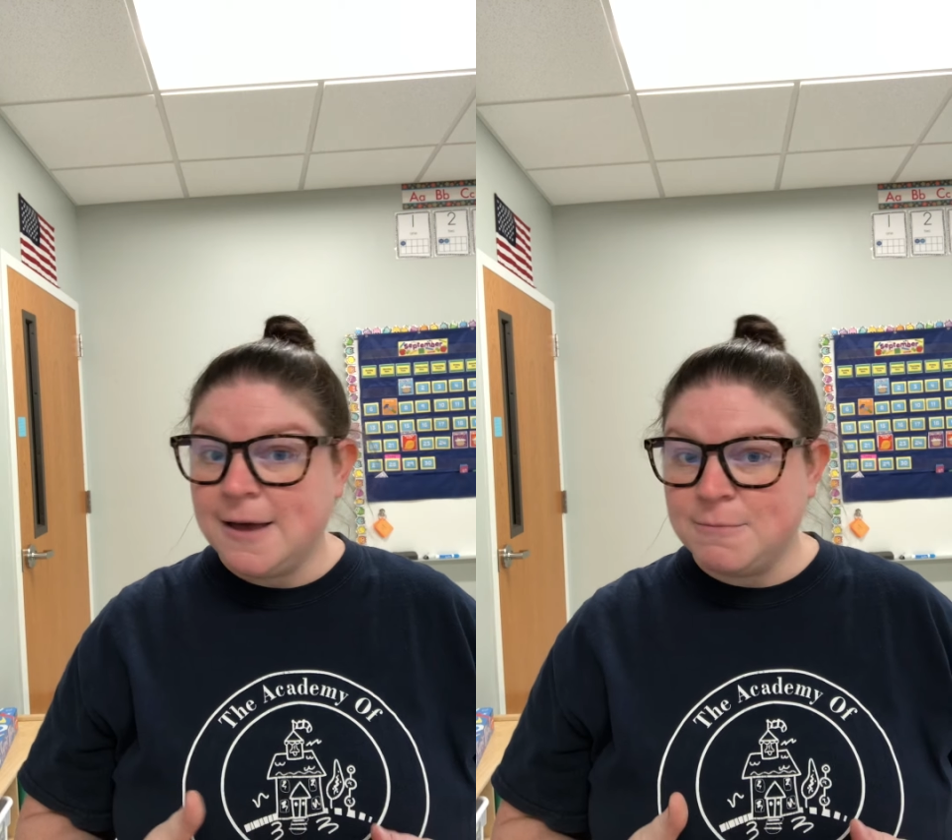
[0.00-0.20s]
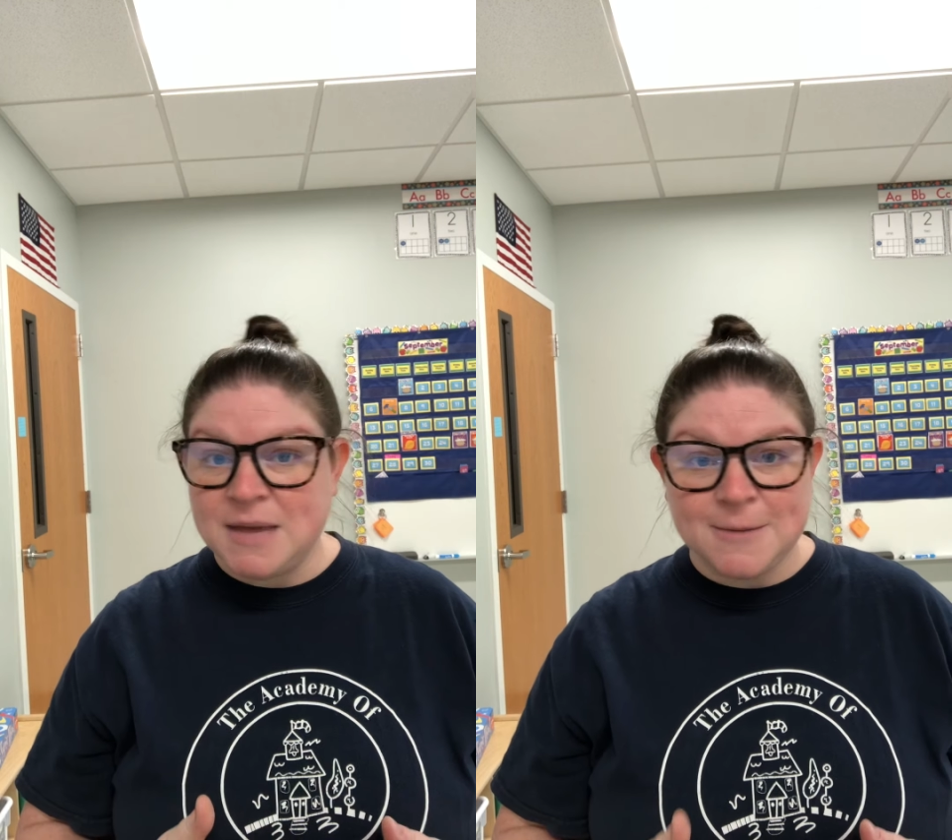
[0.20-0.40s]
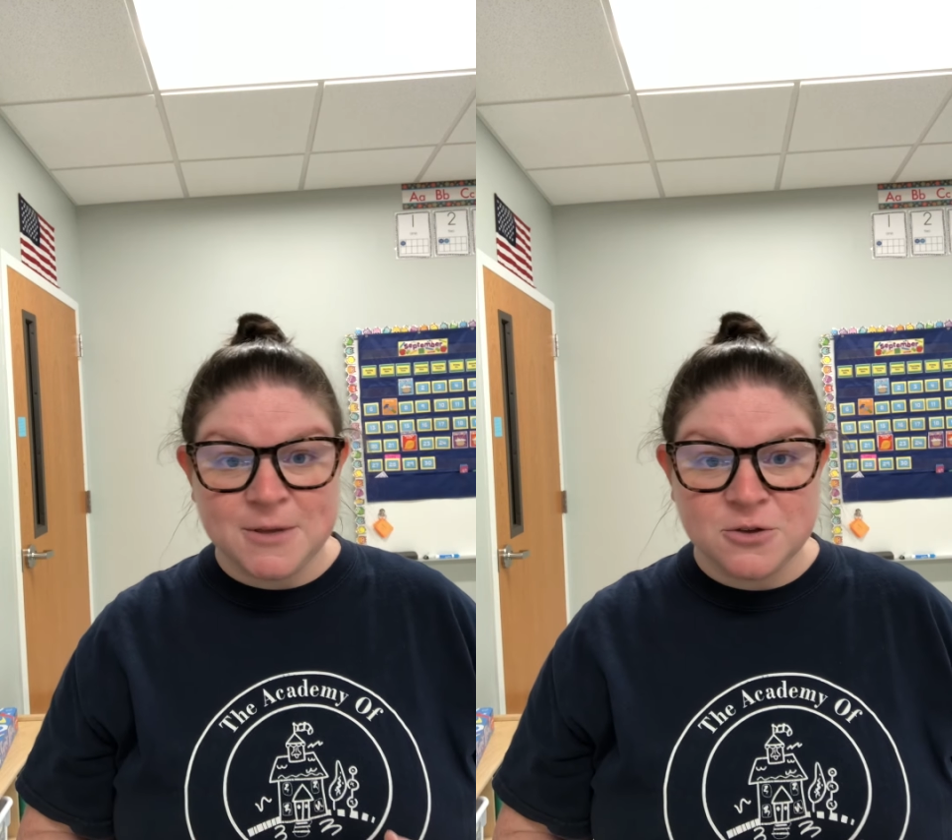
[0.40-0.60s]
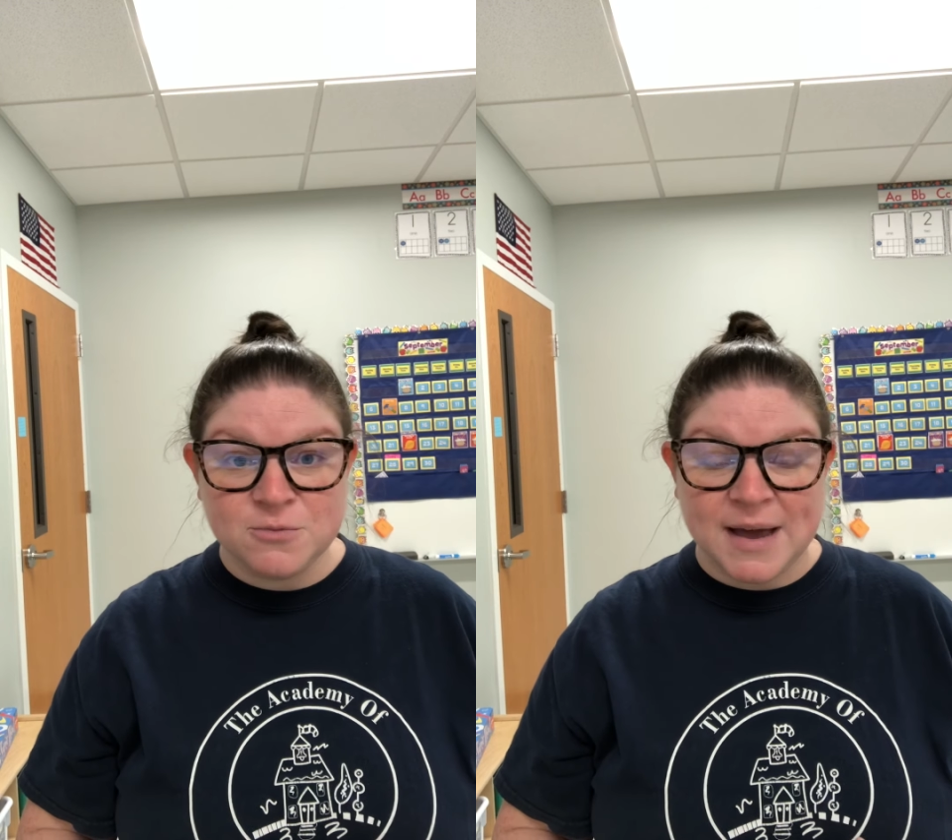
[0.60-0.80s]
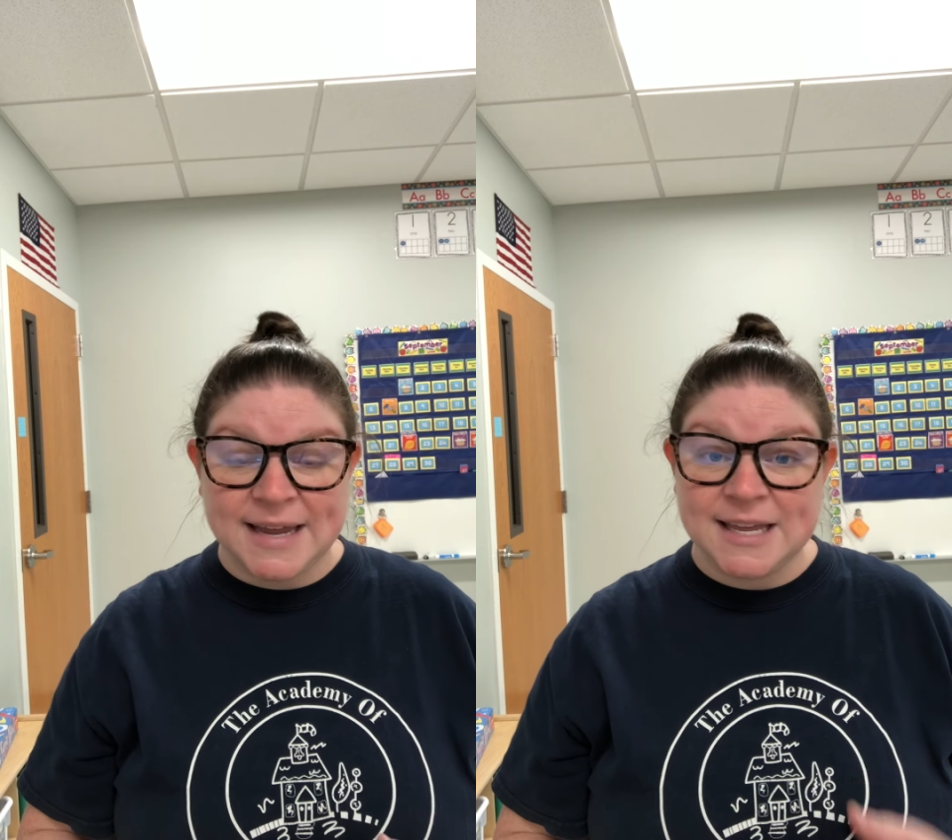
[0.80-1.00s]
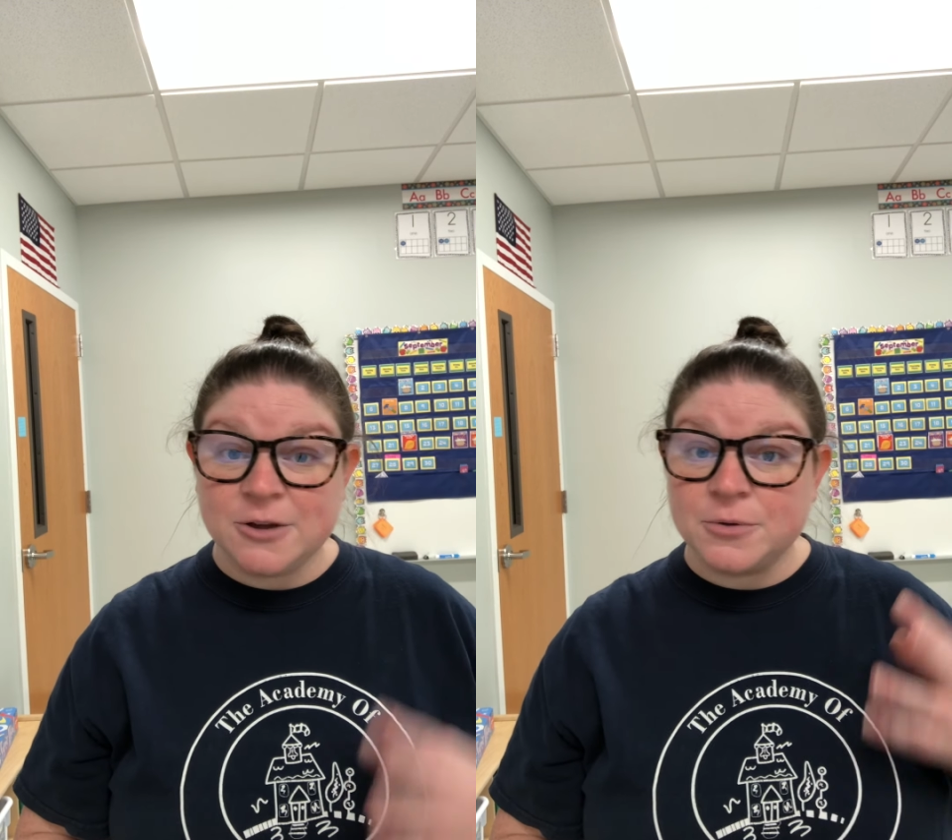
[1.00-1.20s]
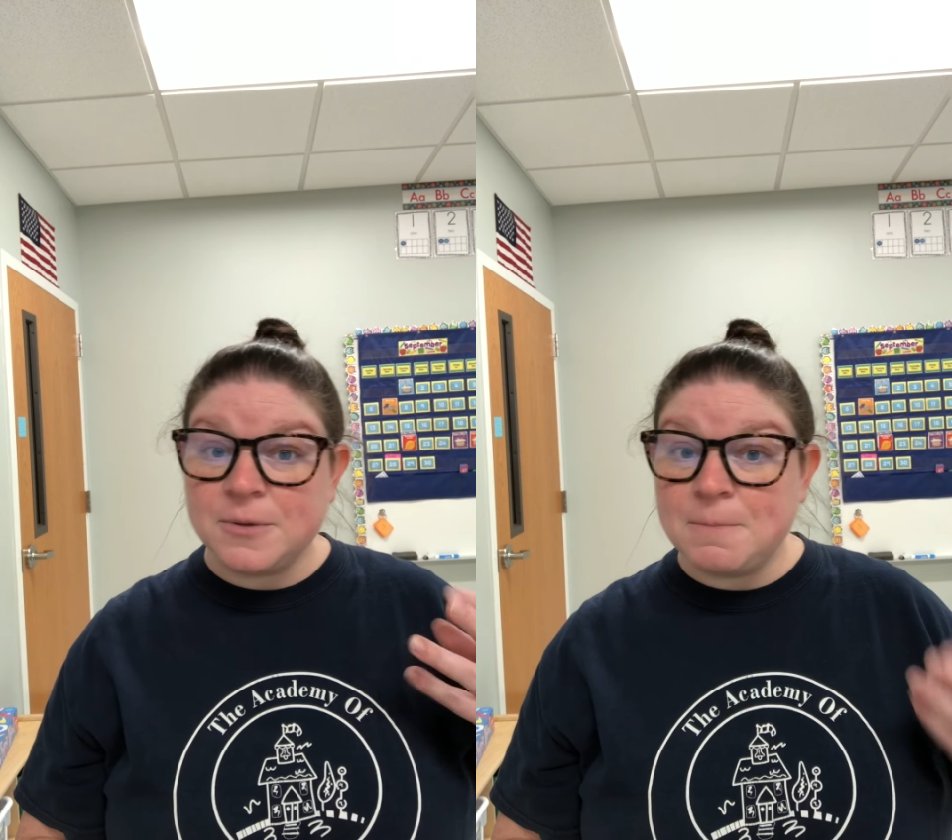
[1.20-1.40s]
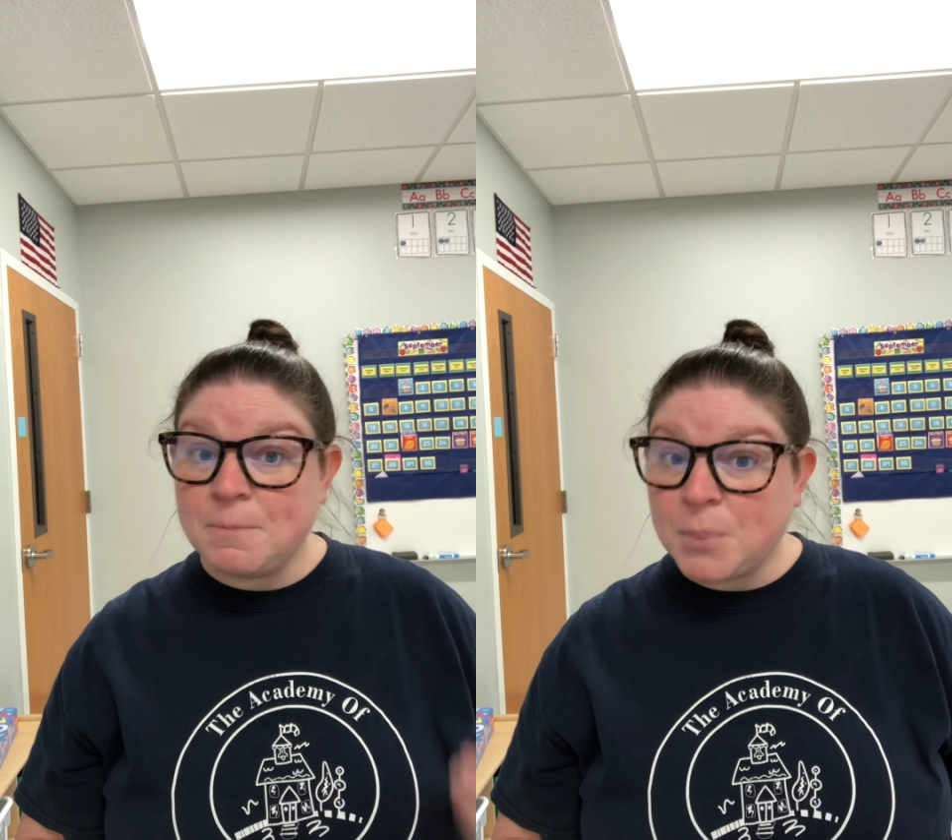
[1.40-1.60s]
Maybe you might hear
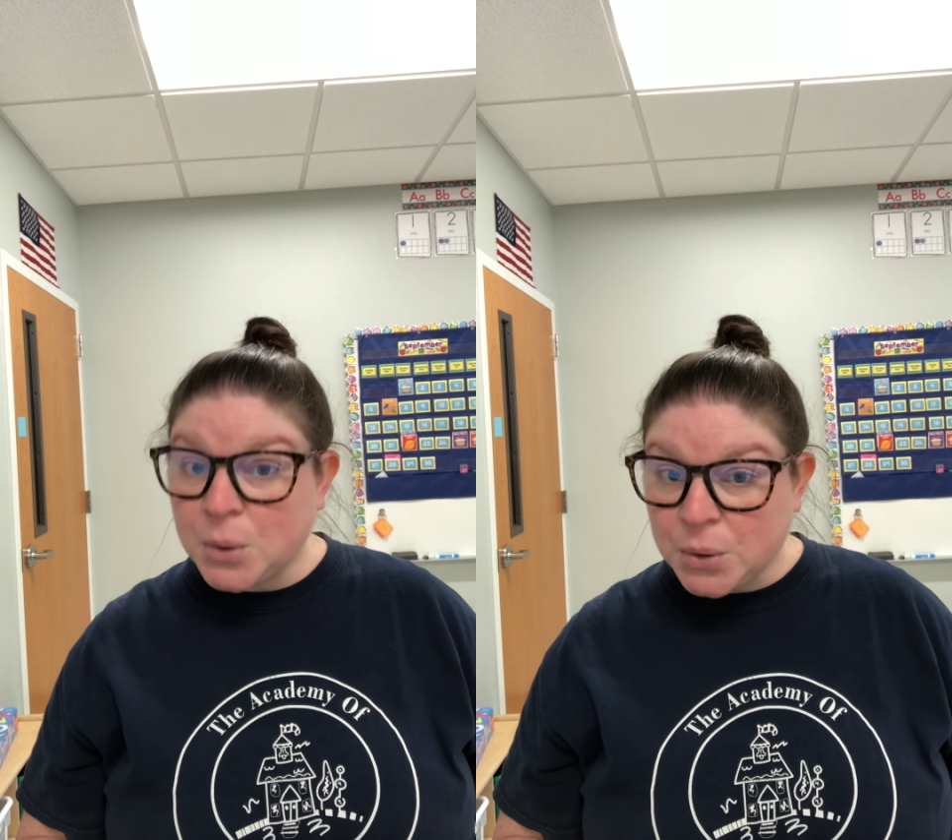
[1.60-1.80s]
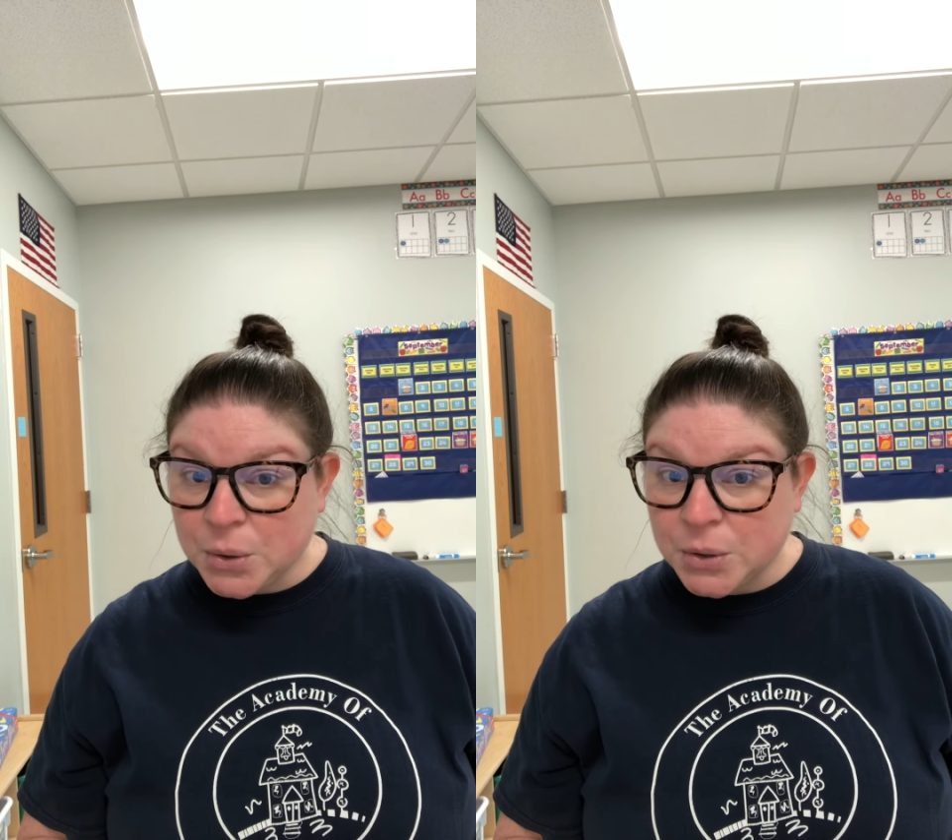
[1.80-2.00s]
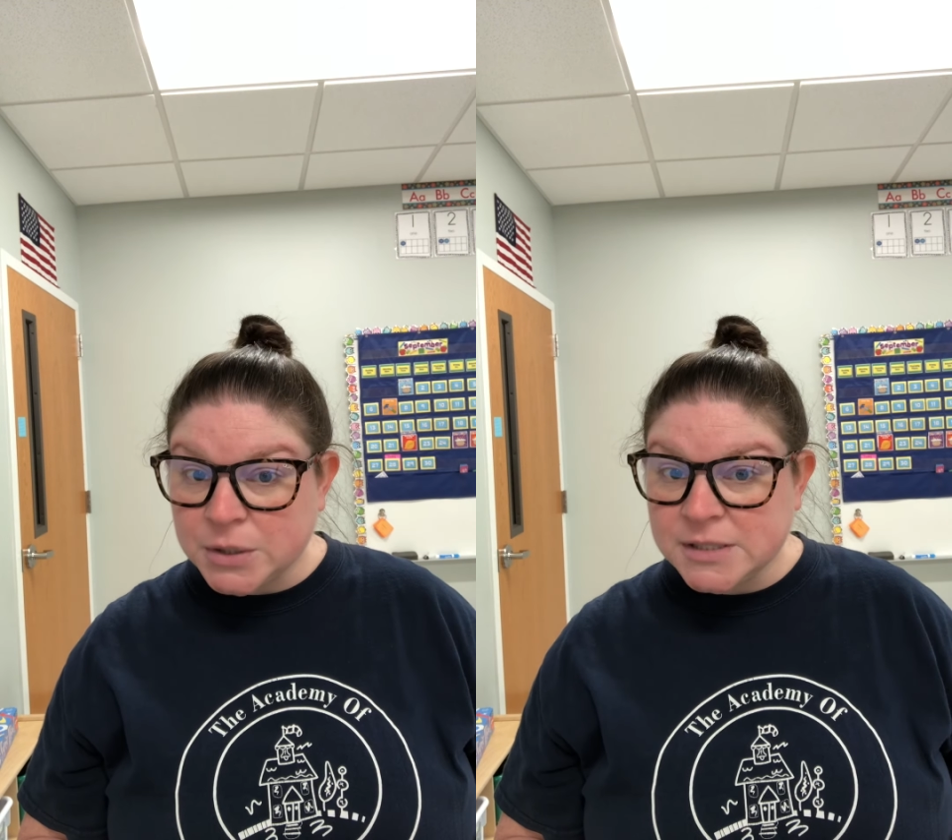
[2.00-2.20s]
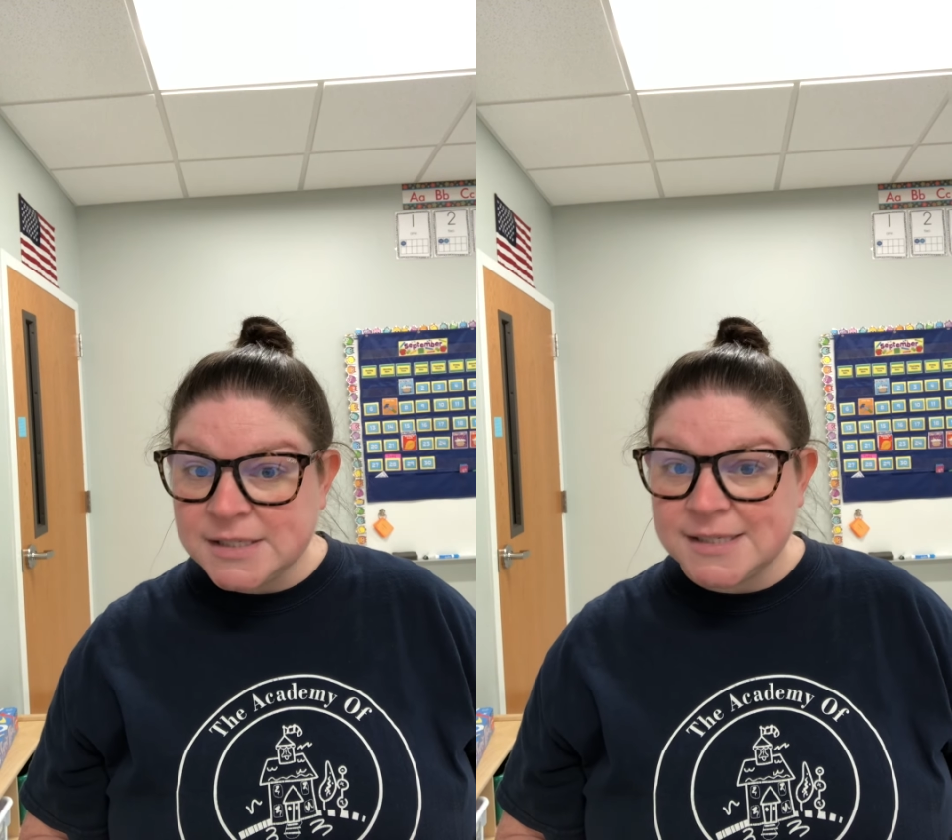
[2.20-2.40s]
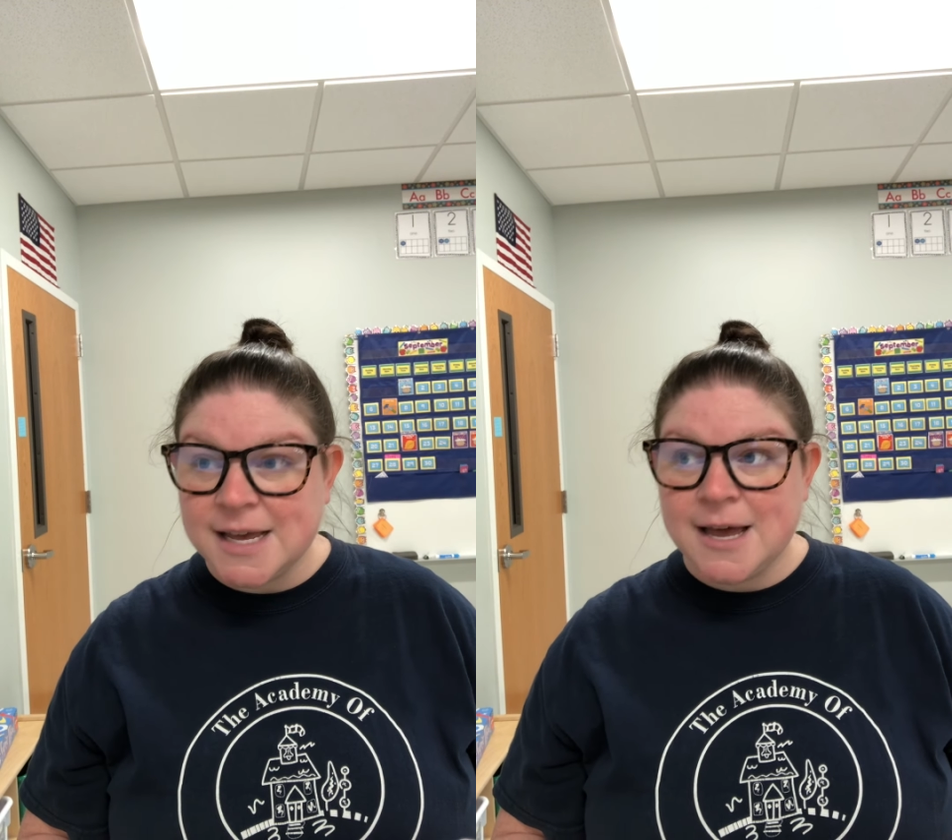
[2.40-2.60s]
the birds